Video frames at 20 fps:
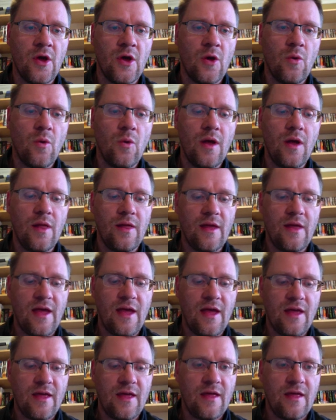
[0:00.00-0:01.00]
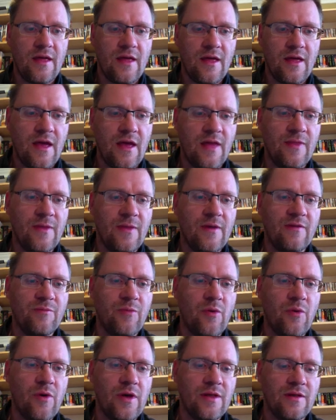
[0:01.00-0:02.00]
Well, at this
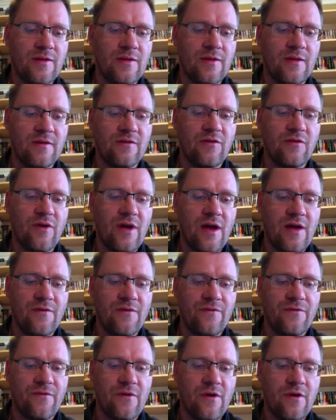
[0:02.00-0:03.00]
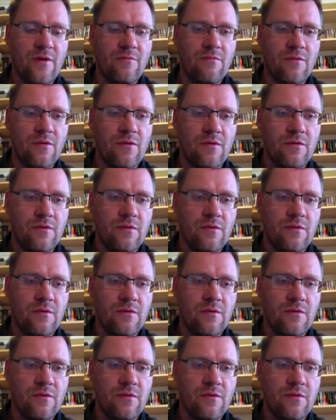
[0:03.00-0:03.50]
point, this graph from